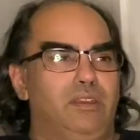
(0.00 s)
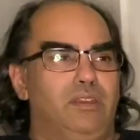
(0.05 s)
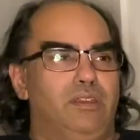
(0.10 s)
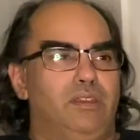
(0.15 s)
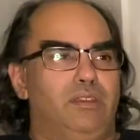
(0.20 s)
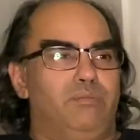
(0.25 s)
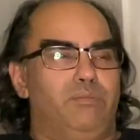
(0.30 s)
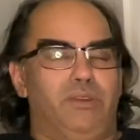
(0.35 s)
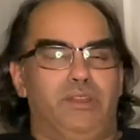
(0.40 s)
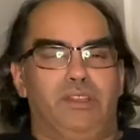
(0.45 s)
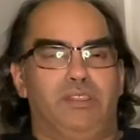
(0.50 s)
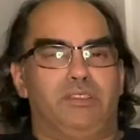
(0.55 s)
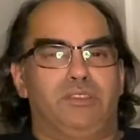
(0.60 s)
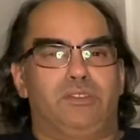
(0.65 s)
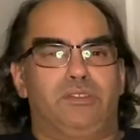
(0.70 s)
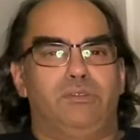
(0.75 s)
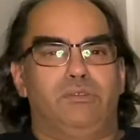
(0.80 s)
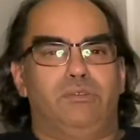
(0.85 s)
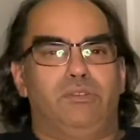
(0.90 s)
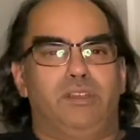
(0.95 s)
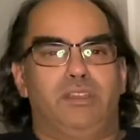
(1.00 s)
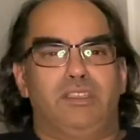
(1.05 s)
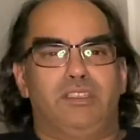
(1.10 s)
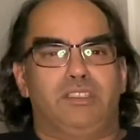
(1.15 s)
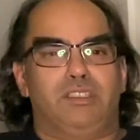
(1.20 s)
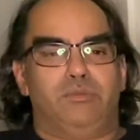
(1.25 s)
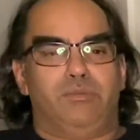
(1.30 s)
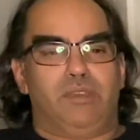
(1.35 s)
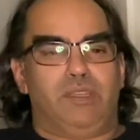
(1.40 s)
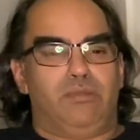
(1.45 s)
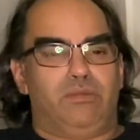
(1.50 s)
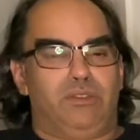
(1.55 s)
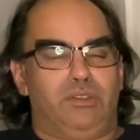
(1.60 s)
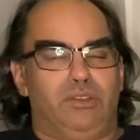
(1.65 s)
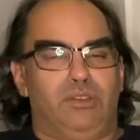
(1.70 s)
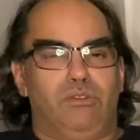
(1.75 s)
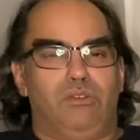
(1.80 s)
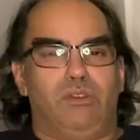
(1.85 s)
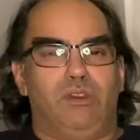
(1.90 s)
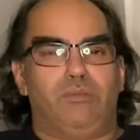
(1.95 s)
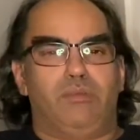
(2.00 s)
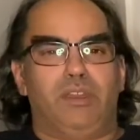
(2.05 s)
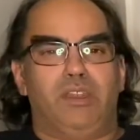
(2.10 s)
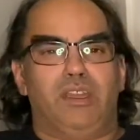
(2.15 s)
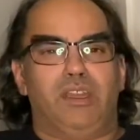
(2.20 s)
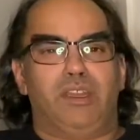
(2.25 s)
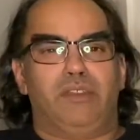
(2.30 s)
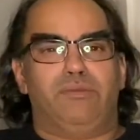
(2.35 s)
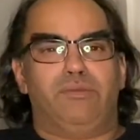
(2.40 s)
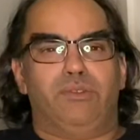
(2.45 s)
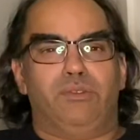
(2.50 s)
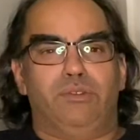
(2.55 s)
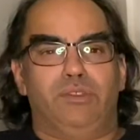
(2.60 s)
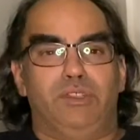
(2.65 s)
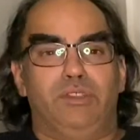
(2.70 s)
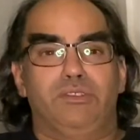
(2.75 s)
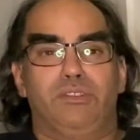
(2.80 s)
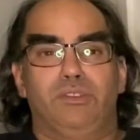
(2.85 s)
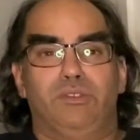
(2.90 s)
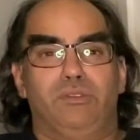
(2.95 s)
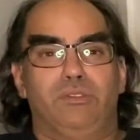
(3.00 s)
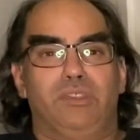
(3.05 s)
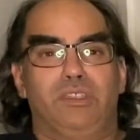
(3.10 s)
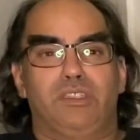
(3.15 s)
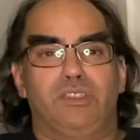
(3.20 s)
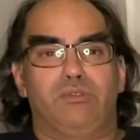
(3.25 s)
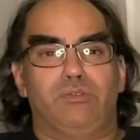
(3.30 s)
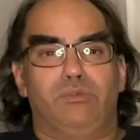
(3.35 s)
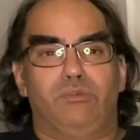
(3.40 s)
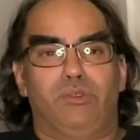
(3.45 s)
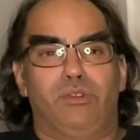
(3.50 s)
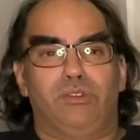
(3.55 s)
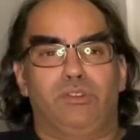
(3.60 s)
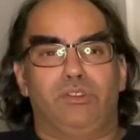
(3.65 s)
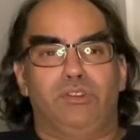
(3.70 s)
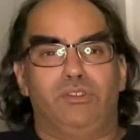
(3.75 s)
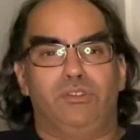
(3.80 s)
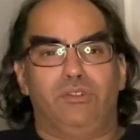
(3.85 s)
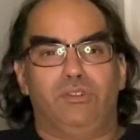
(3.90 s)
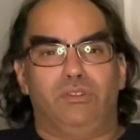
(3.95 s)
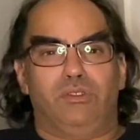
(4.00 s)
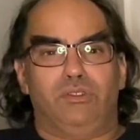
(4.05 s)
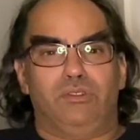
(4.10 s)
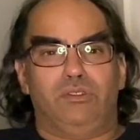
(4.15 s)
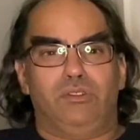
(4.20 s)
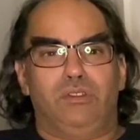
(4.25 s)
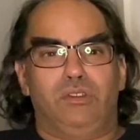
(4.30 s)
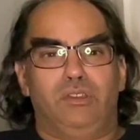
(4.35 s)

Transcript: But it's so nice to be able to go on my iPhone, use it only as a remote control.